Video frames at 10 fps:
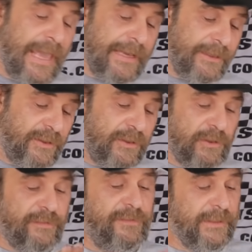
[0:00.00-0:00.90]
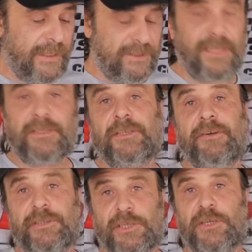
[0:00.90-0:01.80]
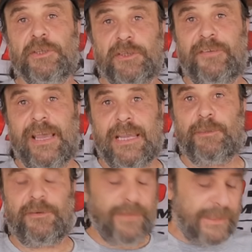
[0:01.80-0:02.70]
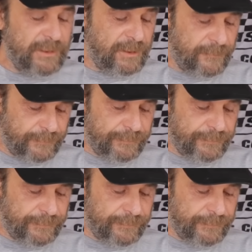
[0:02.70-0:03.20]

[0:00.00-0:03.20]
and you feel it's necessary to use a vacuum advance,